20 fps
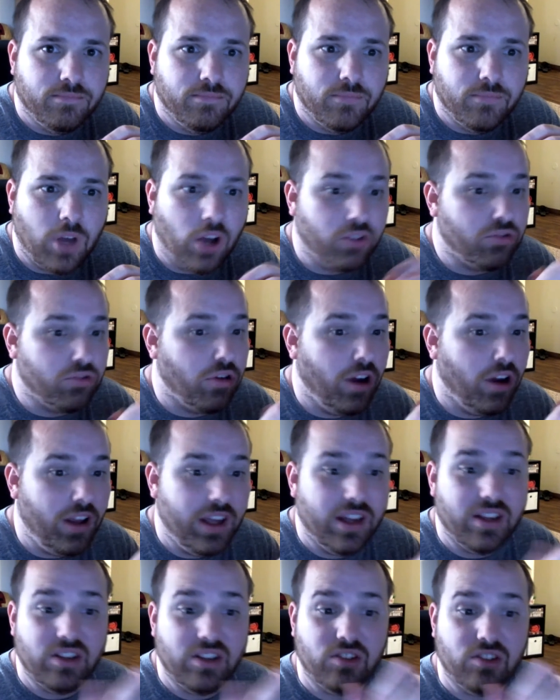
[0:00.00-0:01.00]

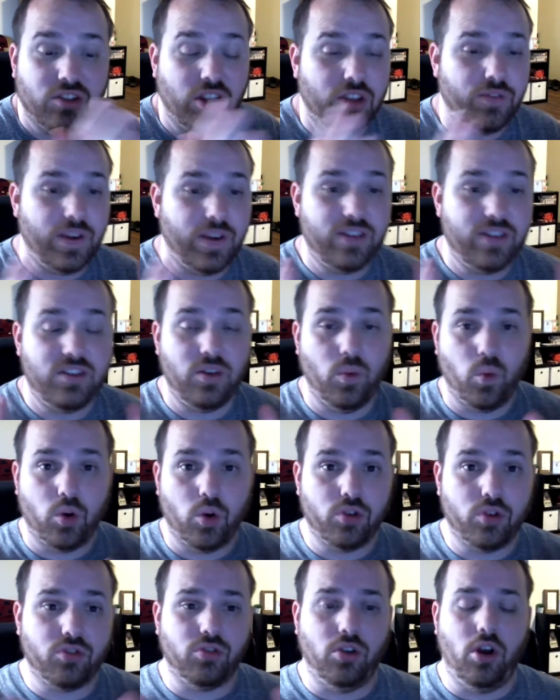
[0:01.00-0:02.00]
Australia is facing
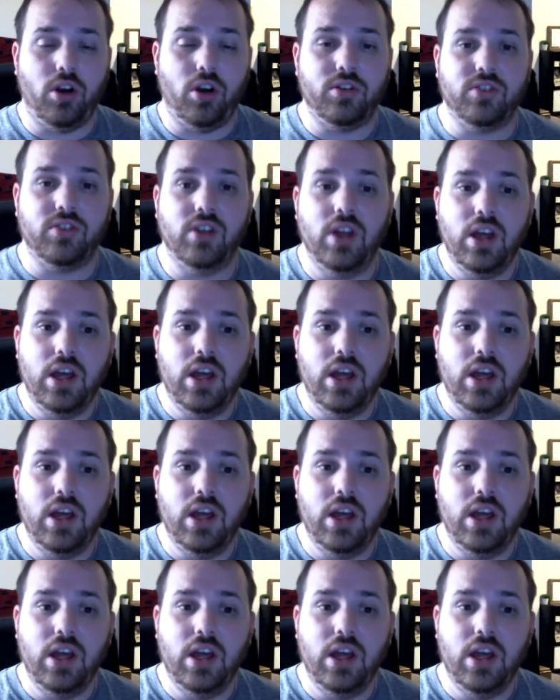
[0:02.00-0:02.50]
worse laws.